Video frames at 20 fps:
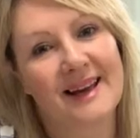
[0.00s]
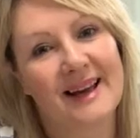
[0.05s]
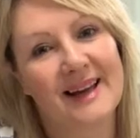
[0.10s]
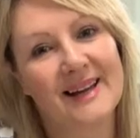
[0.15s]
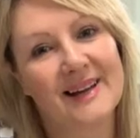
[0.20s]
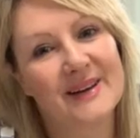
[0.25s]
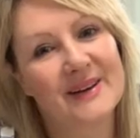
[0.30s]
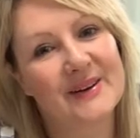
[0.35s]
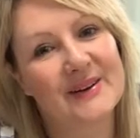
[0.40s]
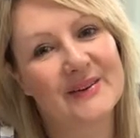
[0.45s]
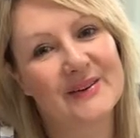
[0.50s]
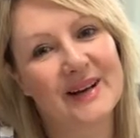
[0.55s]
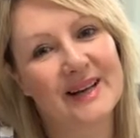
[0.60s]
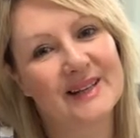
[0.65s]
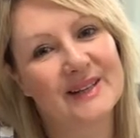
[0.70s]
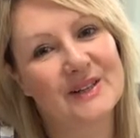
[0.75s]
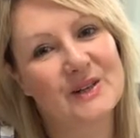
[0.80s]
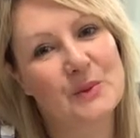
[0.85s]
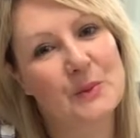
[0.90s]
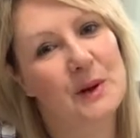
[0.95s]
Hello,
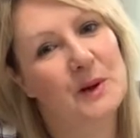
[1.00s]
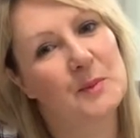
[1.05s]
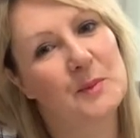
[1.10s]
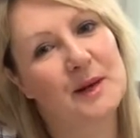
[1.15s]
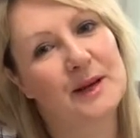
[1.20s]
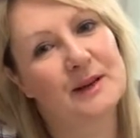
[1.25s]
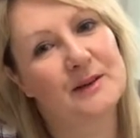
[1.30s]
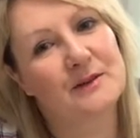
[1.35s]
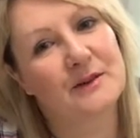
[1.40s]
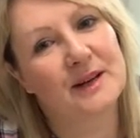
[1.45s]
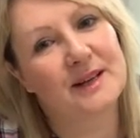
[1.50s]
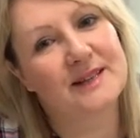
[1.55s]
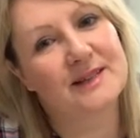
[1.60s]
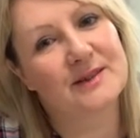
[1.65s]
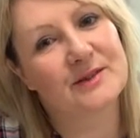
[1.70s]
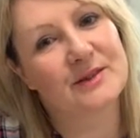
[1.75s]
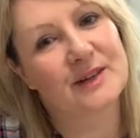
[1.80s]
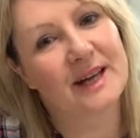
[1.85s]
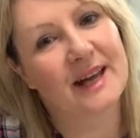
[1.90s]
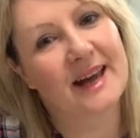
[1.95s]
Helen, your Wellbeing
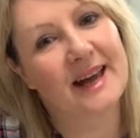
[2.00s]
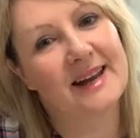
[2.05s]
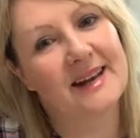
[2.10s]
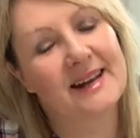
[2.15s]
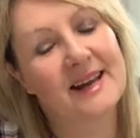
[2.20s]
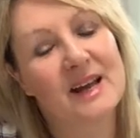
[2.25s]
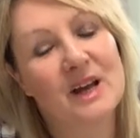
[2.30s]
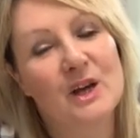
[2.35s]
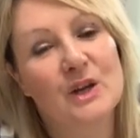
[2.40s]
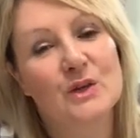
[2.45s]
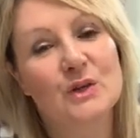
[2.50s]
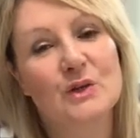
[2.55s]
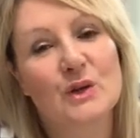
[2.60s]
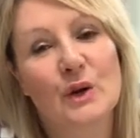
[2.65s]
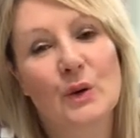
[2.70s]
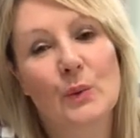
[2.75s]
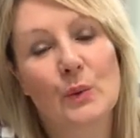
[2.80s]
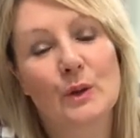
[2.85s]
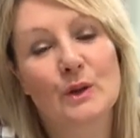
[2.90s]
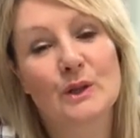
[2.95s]
Advisor again.
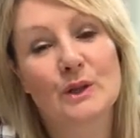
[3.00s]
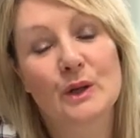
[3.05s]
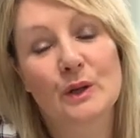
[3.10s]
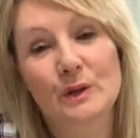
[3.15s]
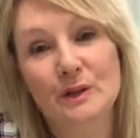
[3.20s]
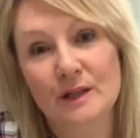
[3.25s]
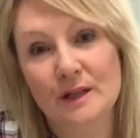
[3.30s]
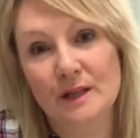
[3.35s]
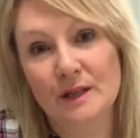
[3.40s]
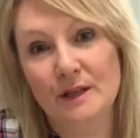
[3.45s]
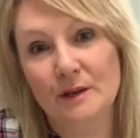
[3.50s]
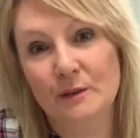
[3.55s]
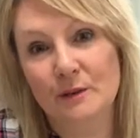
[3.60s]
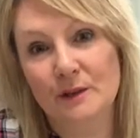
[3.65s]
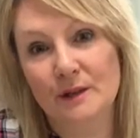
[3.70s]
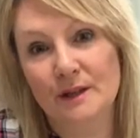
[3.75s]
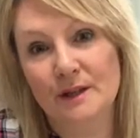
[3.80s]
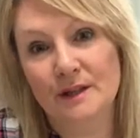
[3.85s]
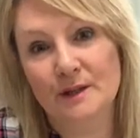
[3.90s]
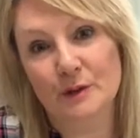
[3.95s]
So to continue
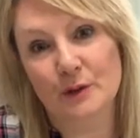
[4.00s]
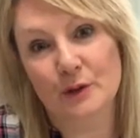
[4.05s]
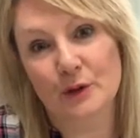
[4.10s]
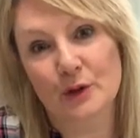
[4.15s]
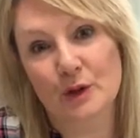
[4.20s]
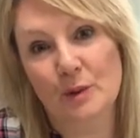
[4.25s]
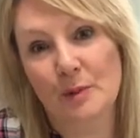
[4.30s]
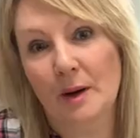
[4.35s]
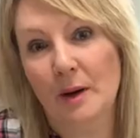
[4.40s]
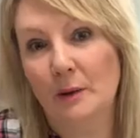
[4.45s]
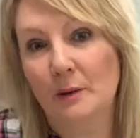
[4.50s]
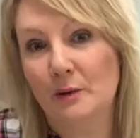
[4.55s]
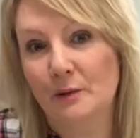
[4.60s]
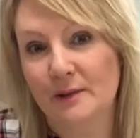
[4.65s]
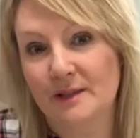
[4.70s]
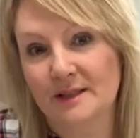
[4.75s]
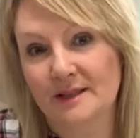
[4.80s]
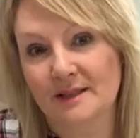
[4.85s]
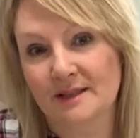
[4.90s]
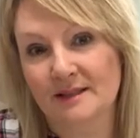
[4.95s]
the discussion about
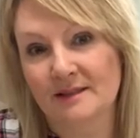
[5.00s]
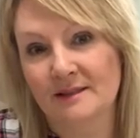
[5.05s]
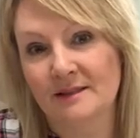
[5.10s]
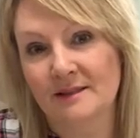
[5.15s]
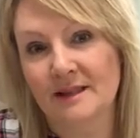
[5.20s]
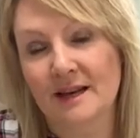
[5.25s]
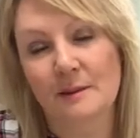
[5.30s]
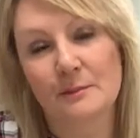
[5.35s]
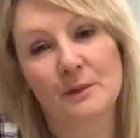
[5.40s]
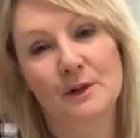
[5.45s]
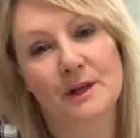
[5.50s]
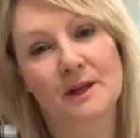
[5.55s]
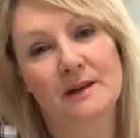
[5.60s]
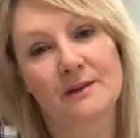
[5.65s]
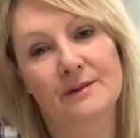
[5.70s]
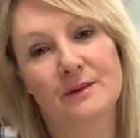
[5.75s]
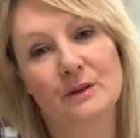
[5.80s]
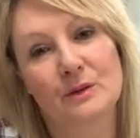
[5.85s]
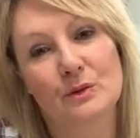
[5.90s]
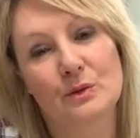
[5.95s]
crystals, I'm going to
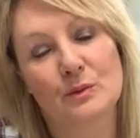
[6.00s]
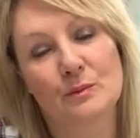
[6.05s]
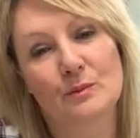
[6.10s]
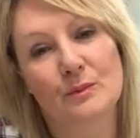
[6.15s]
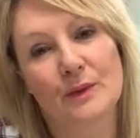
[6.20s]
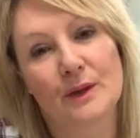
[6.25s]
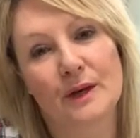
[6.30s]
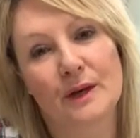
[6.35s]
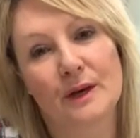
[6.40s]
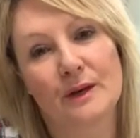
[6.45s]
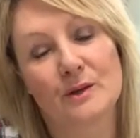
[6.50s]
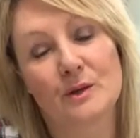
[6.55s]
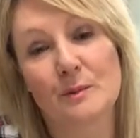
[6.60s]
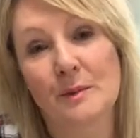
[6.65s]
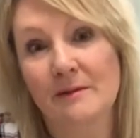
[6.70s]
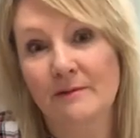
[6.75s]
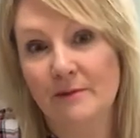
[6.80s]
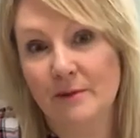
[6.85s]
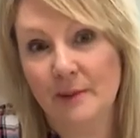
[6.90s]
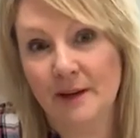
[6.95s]
give you some
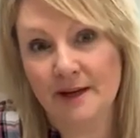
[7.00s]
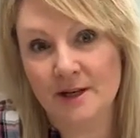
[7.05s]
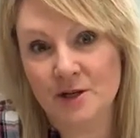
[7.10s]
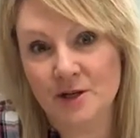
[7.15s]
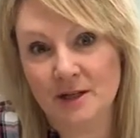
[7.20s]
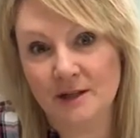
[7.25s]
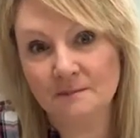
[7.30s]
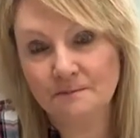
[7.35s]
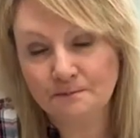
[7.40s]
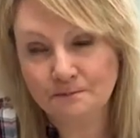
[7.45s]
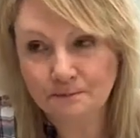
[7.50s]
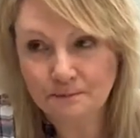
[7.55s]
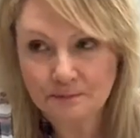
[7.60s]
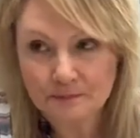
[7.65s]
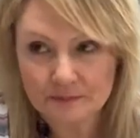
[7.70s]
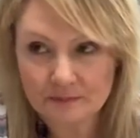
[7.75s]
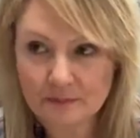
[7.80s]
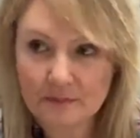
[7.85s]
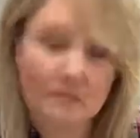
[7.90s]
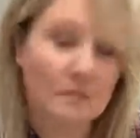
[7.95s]
information
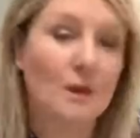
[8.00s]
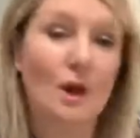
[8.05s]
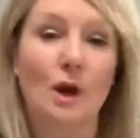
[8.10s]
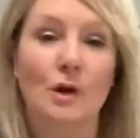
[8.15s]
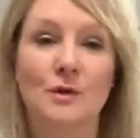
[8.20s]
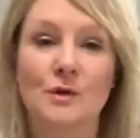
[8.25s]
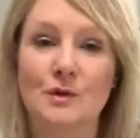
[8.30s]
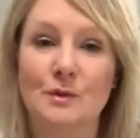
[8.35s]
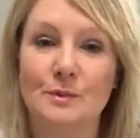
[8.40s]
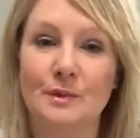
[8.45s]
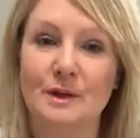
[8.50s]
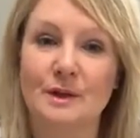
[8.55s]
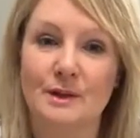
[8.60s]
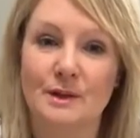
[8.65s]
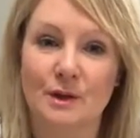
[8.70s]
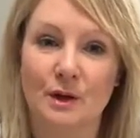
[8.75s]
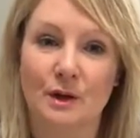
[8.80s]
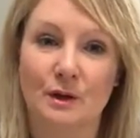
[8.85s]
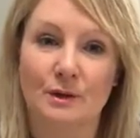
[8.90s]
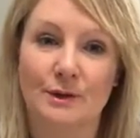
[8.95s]
on something that's
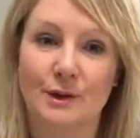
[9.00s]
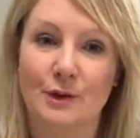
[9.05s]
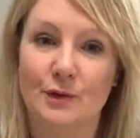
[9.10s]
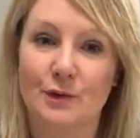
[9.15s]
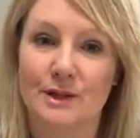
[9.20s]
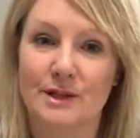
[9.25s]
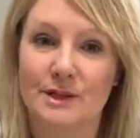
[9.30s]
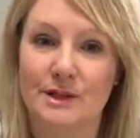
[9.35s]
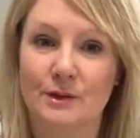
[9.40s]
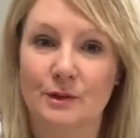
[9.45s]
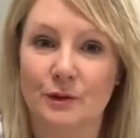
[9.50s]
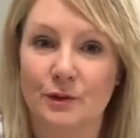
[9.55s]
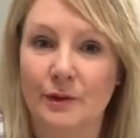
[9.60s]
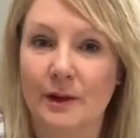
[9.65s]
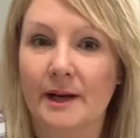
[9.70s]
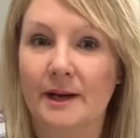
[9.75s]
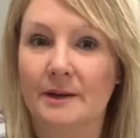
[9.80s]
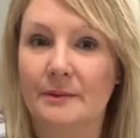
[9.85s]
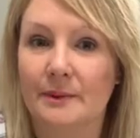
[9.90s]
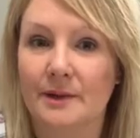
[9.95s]
called a crystal
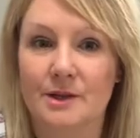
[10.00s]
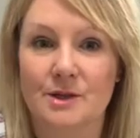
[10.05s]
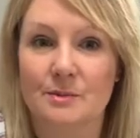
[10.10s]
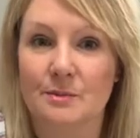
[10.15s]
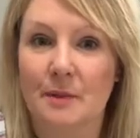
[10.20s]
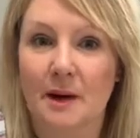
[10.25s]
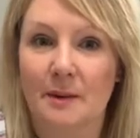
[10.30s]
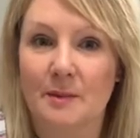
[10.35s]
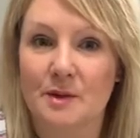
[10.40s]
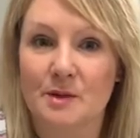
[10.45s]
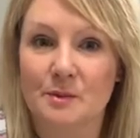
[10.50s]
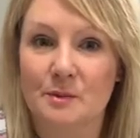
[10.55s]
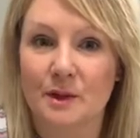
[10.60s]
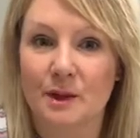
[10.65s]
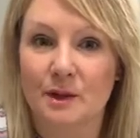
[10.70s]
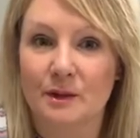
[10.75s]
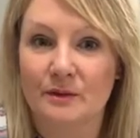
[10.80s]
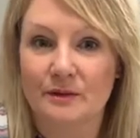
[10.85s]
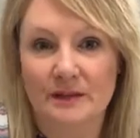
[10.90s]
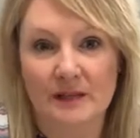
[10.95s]
grid, which might be
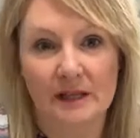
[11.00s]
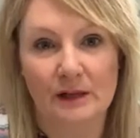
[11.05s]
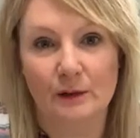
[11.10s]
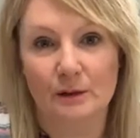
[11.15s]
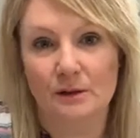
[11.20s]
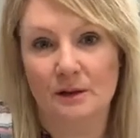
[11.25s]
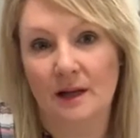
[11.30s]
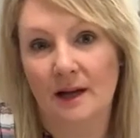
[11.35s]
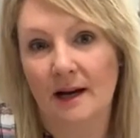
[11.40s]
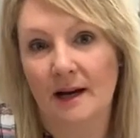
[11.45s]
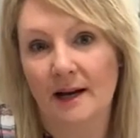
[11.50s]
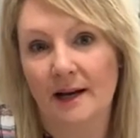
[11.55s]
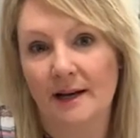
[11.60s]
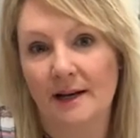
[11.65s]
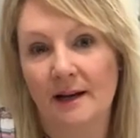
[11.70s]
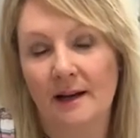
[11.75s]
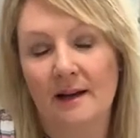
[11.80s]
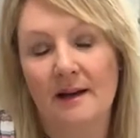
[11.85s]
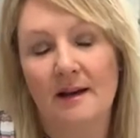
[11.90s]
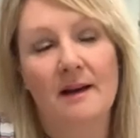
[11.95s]
something you've seen online.